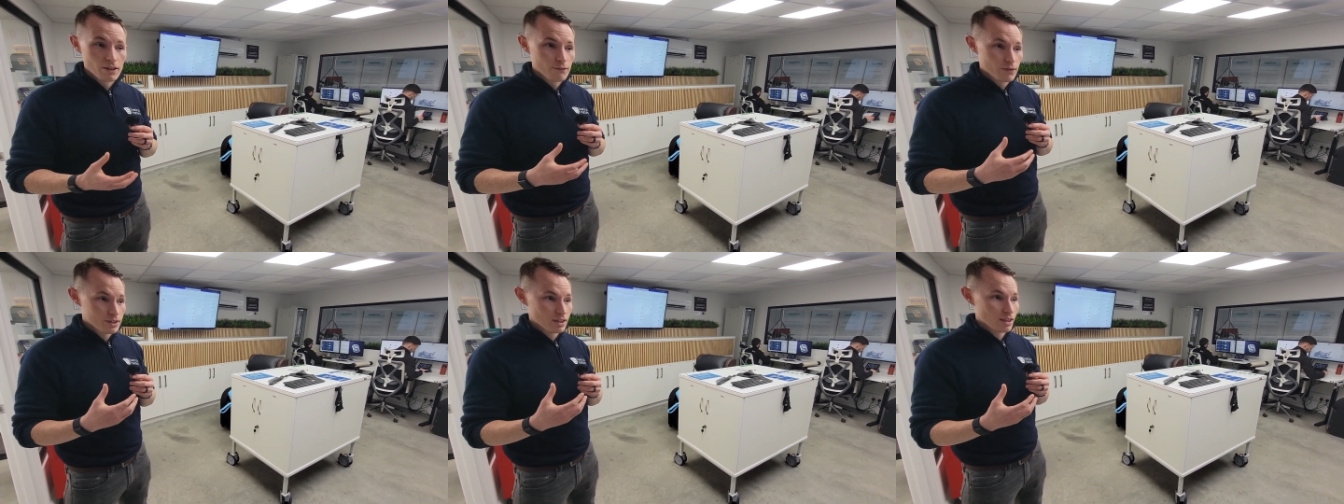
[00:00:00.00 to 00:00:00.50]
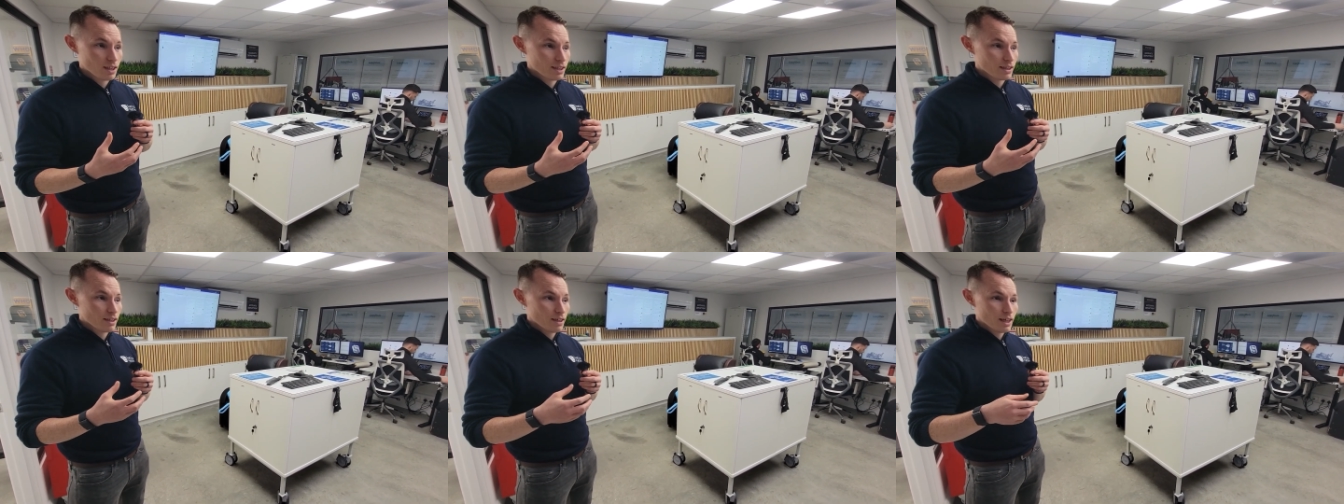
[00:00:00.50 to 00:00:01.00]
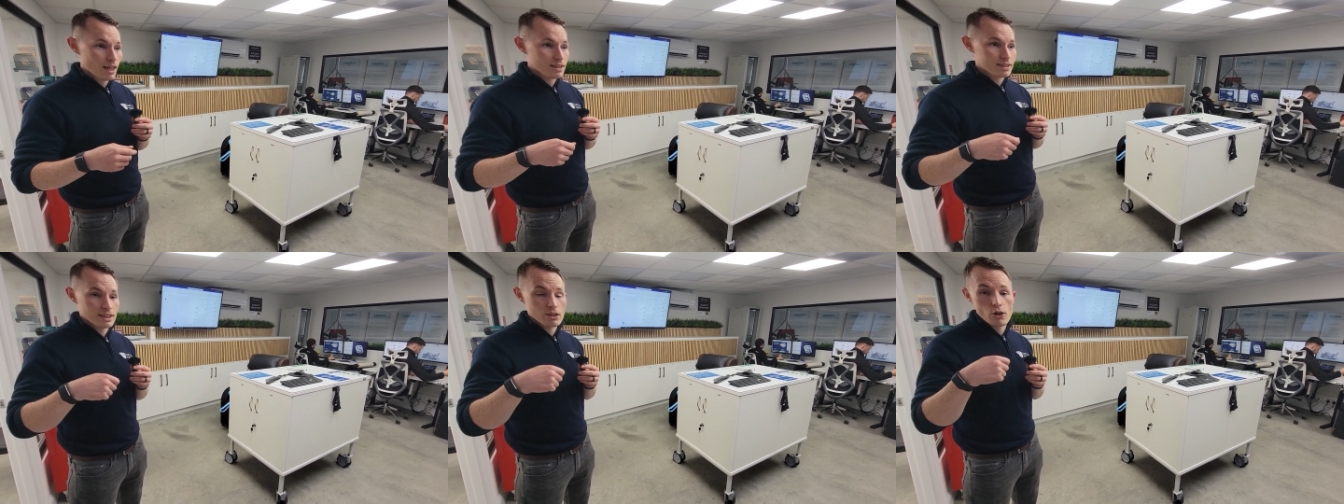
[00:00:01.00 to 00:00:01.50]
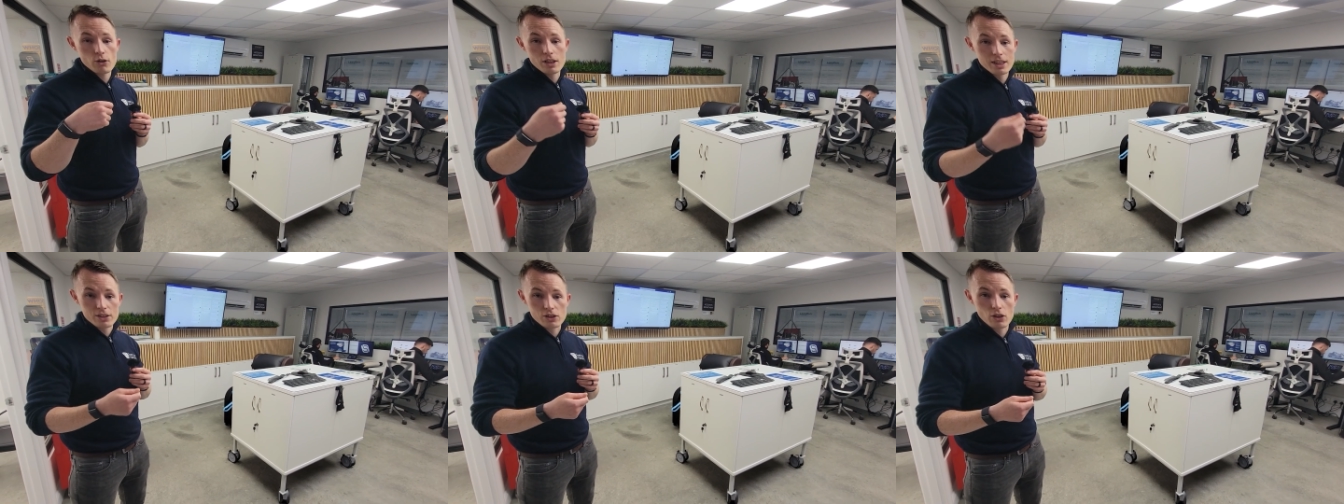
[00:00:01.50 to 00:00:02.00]
physically uh, seeing how the
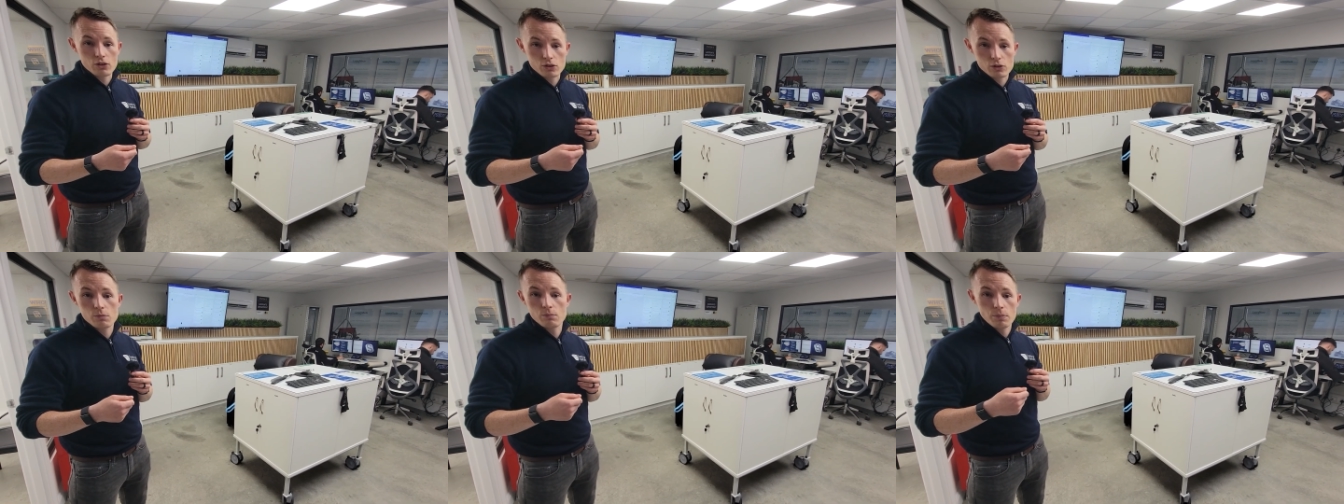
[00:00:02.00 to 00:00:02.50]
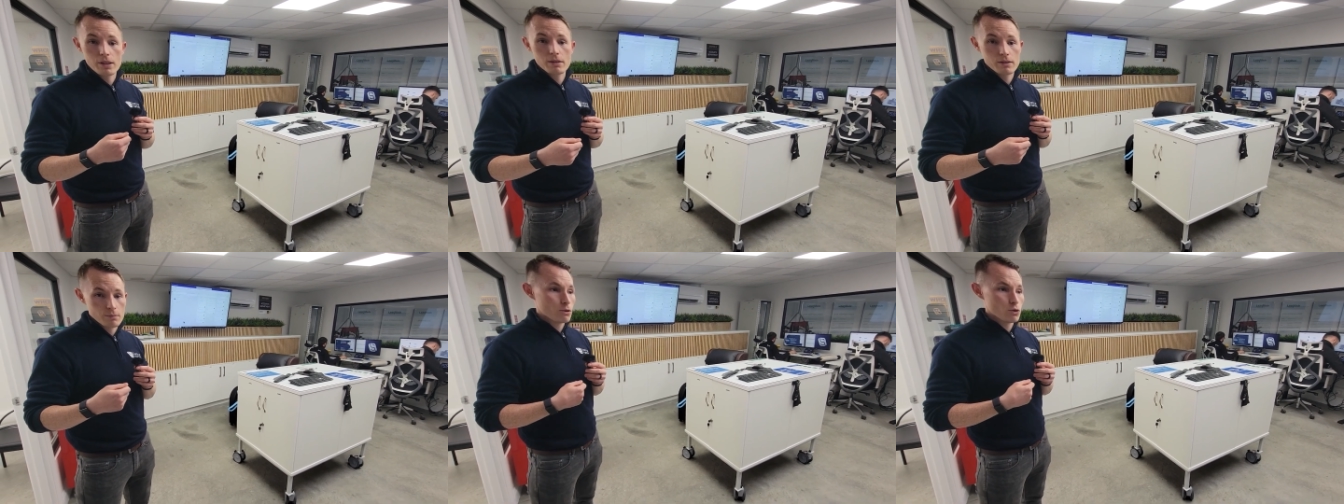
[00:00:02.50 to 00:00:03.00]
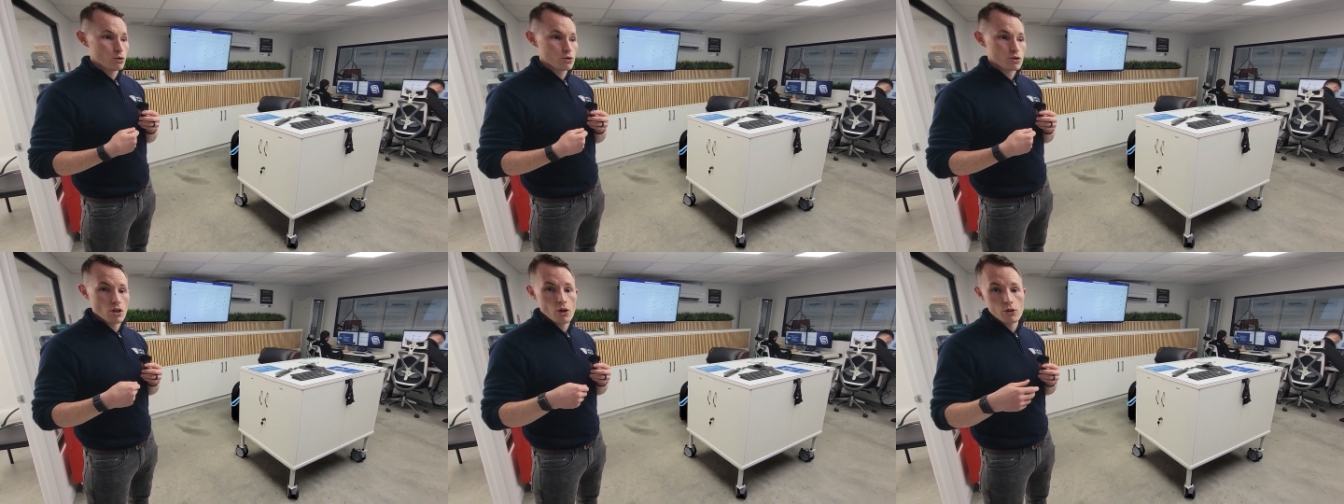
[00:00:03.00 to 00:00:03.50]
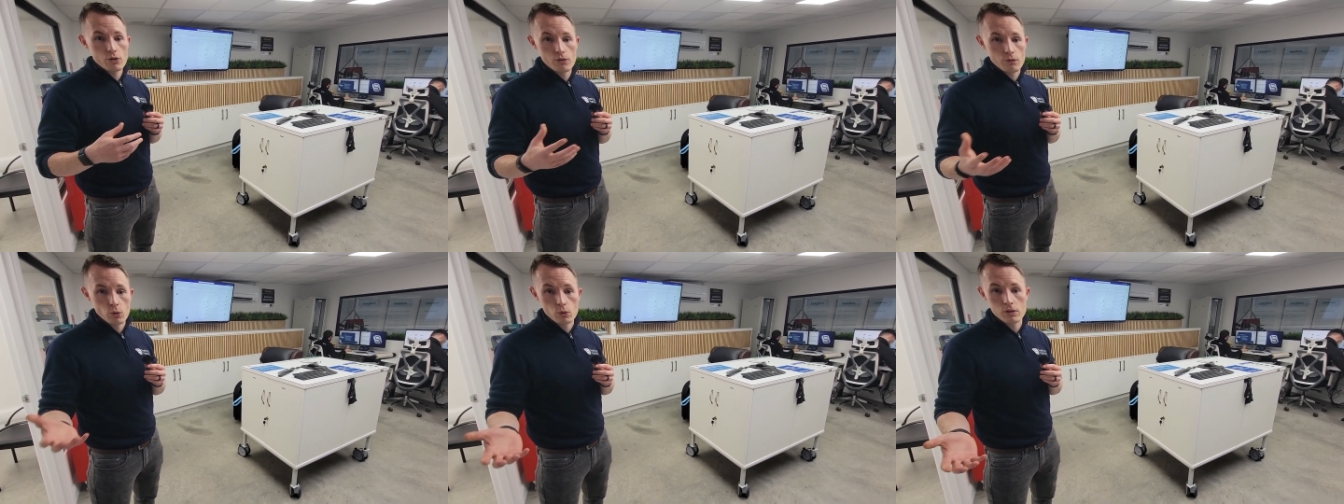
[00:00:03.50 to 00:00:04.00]
laser cut's been used, how the
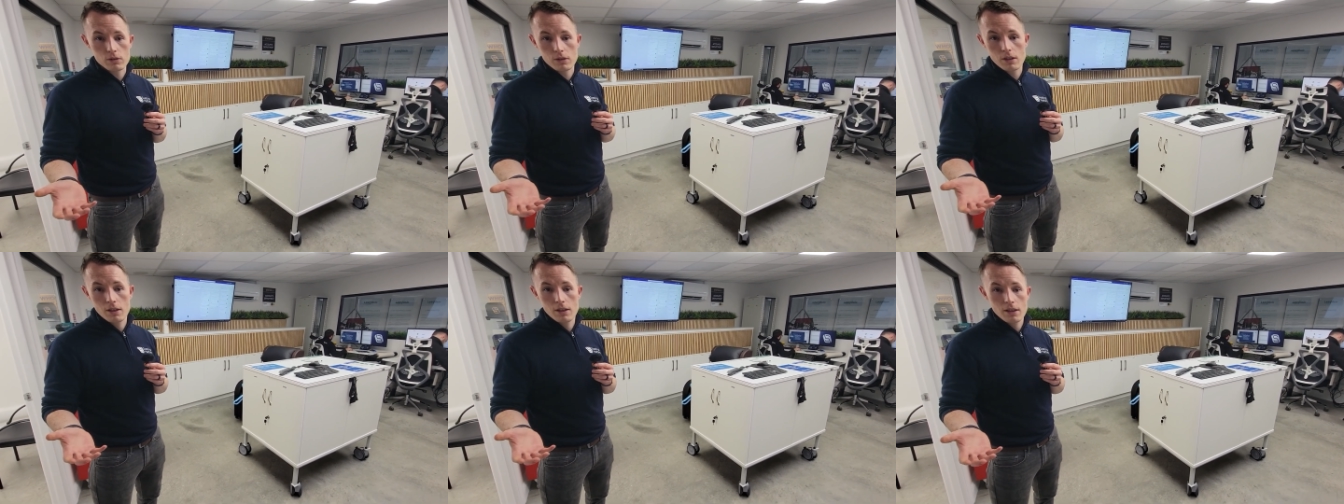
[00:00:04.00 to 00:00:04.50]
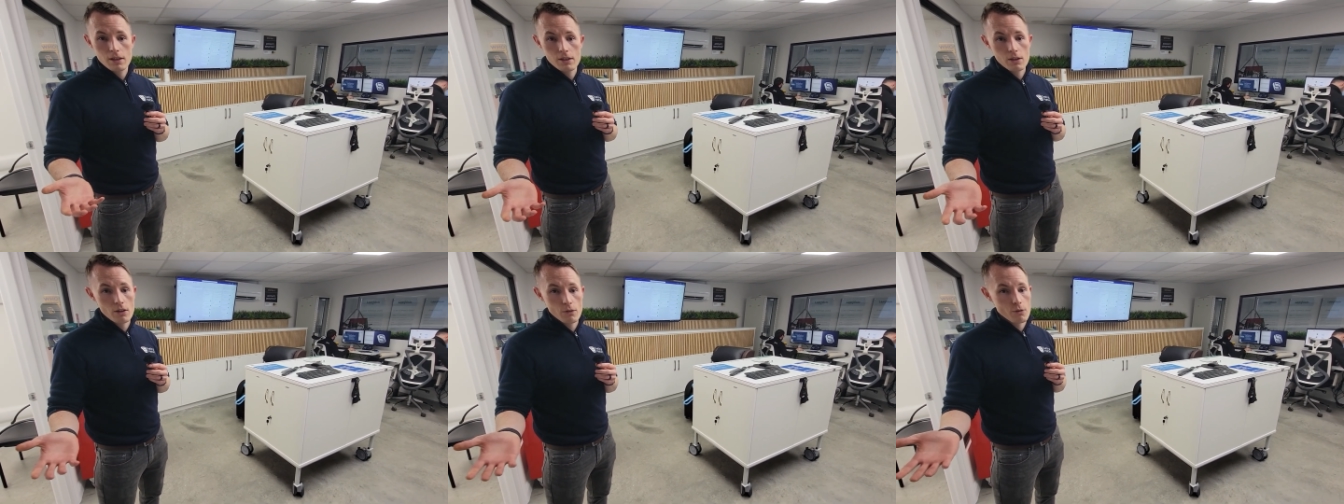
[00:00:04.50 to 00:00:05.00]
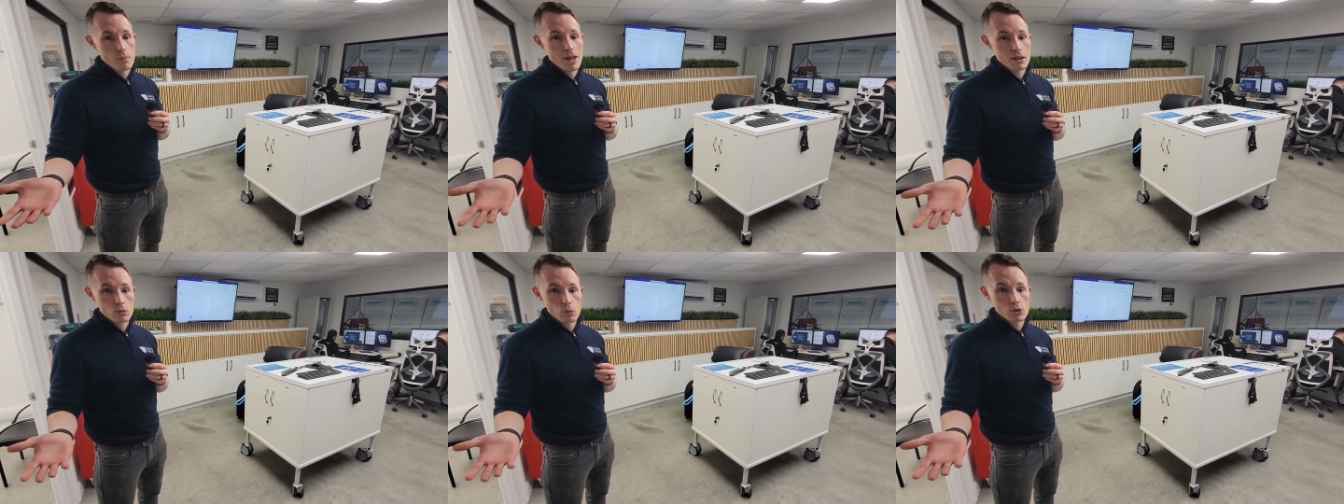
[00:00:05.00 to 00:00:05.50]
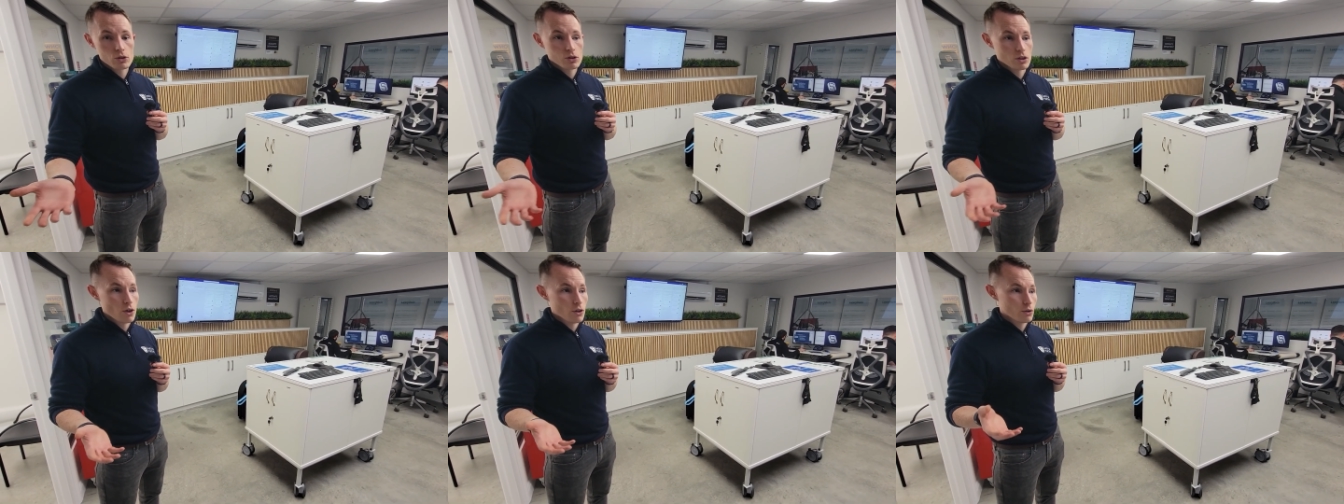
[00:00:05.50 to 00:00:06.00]
folding the, of the metal works,
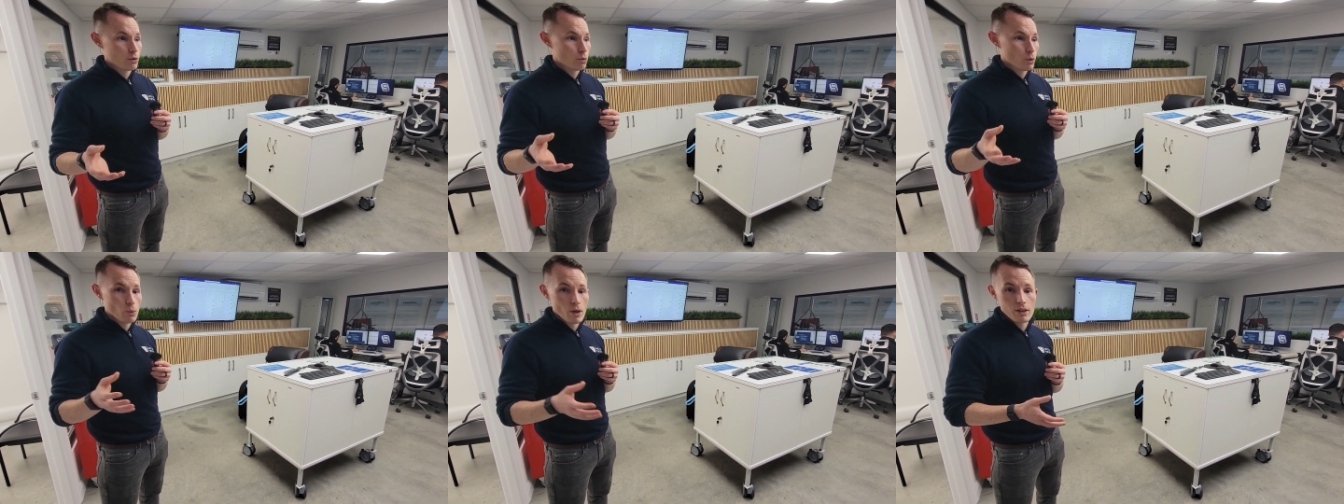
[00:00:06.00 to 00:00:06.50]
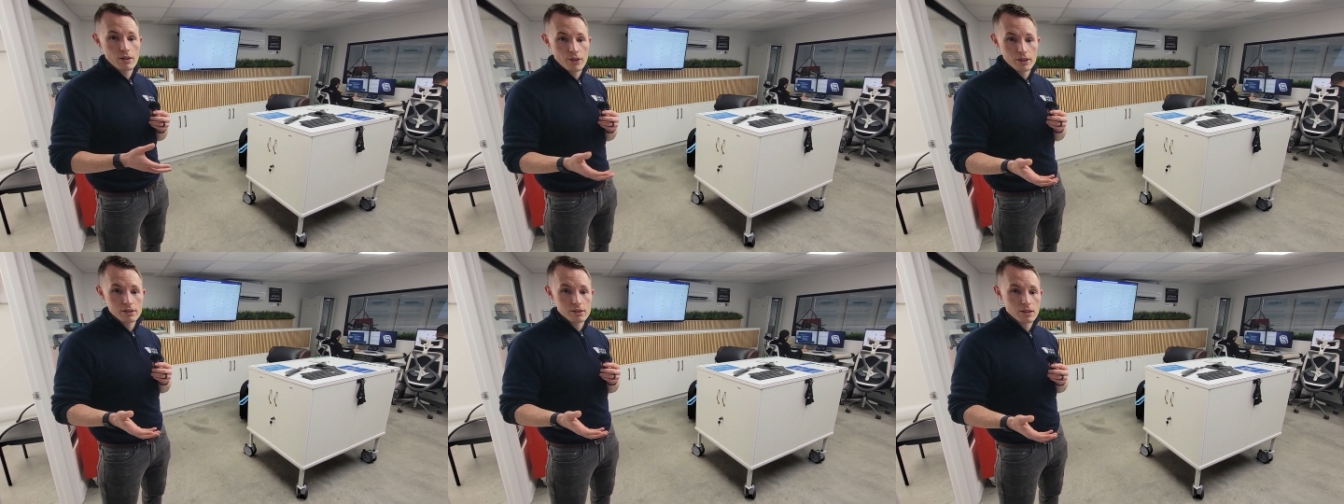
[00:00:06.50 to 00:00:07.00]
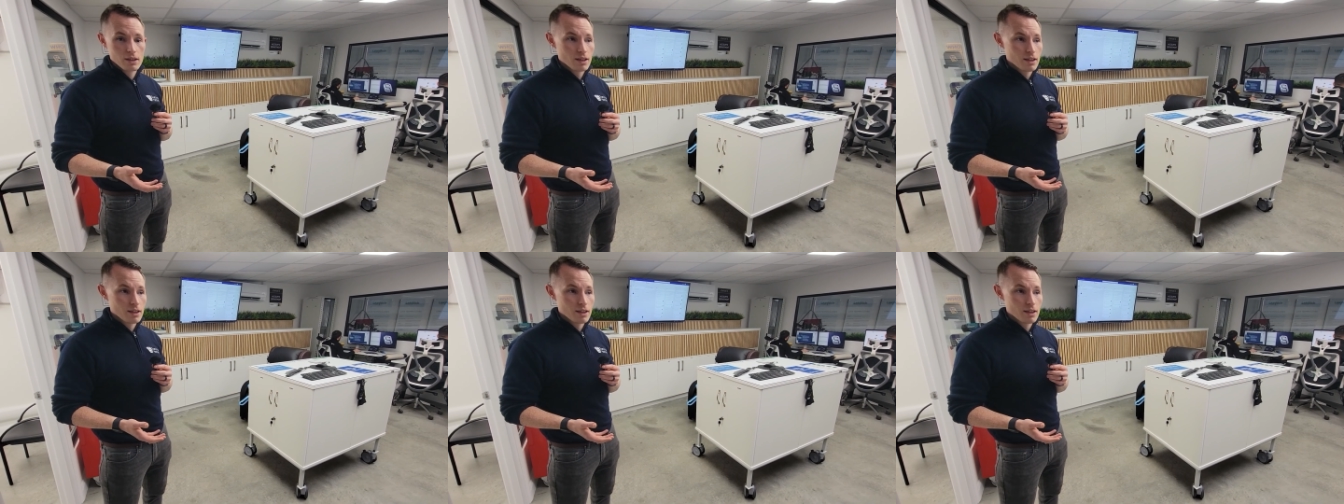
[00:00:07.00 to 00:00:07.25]
and how we weld things.